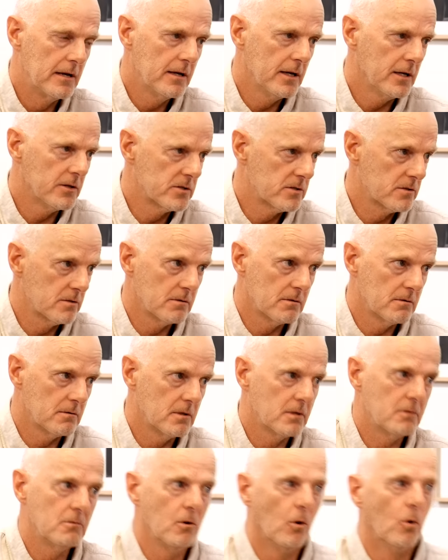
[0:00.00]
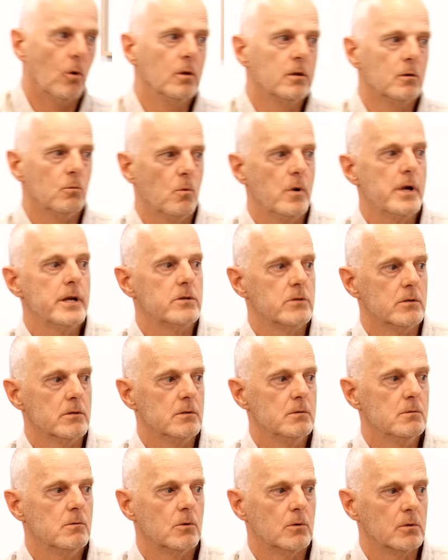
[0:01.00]
It's all that we
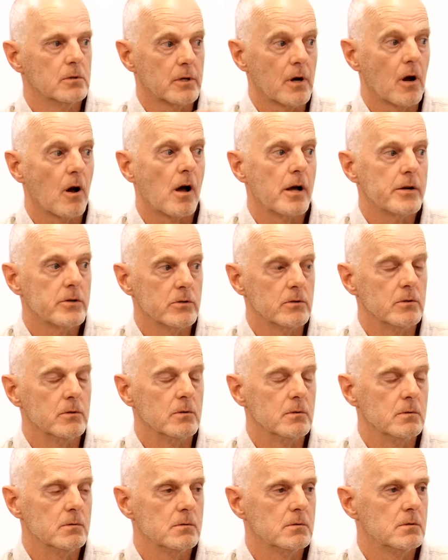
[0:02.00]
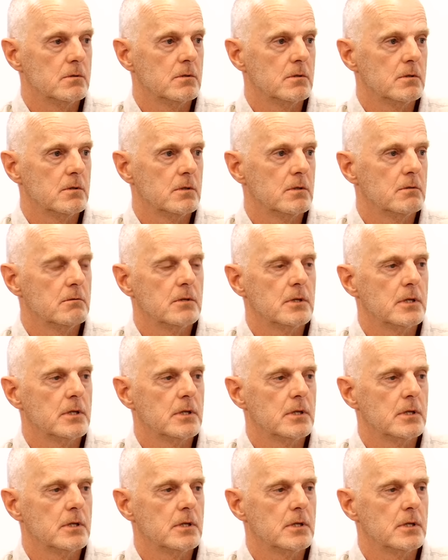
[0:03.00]
do, all that I do,